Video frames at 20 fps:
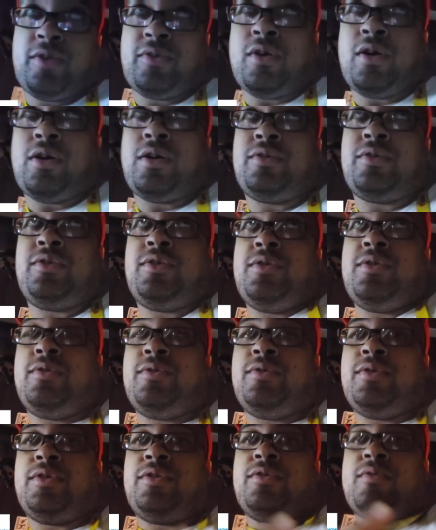calls you,
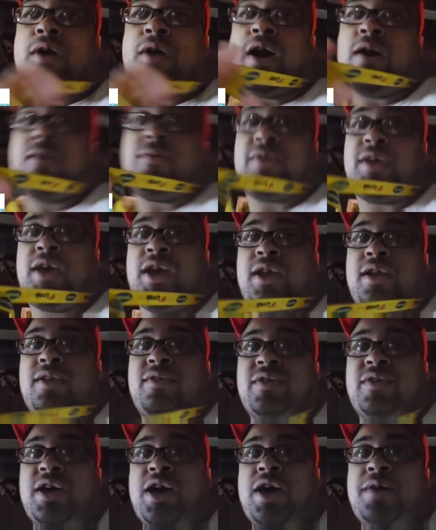usually 2 hours ahead of
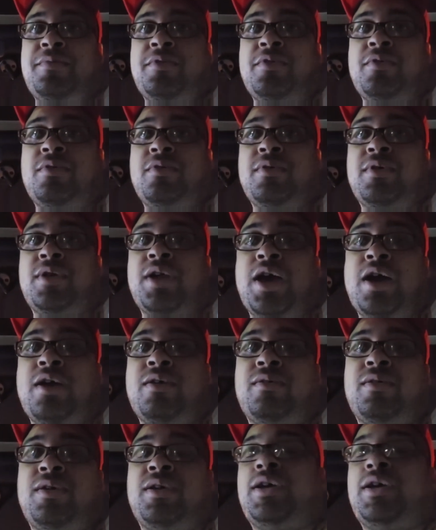time or an
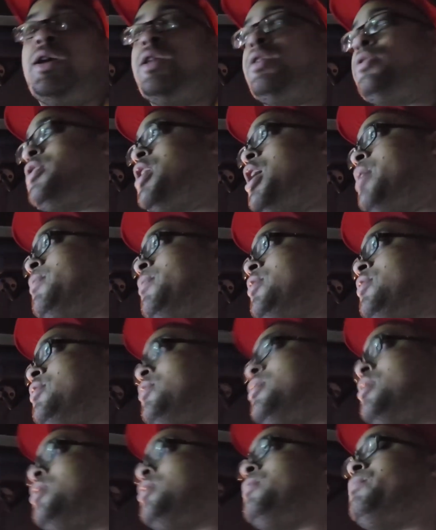hour ahead of time. It just
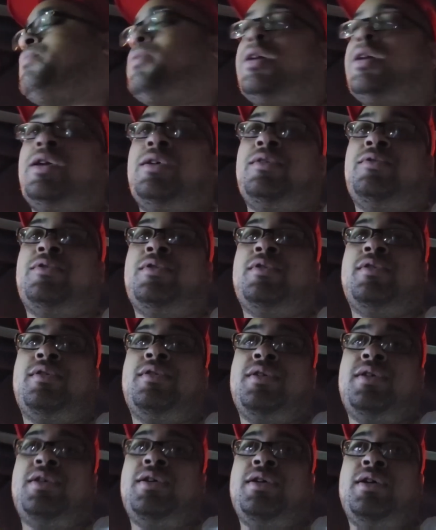all depends.
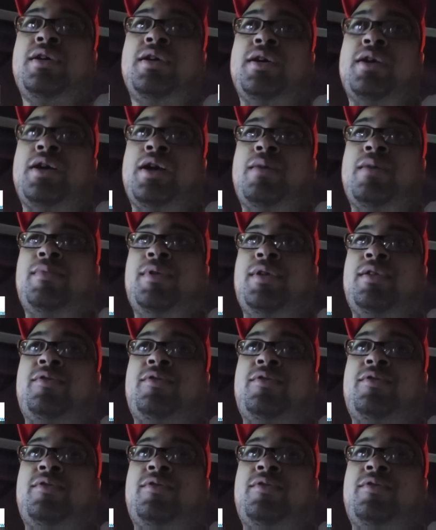Been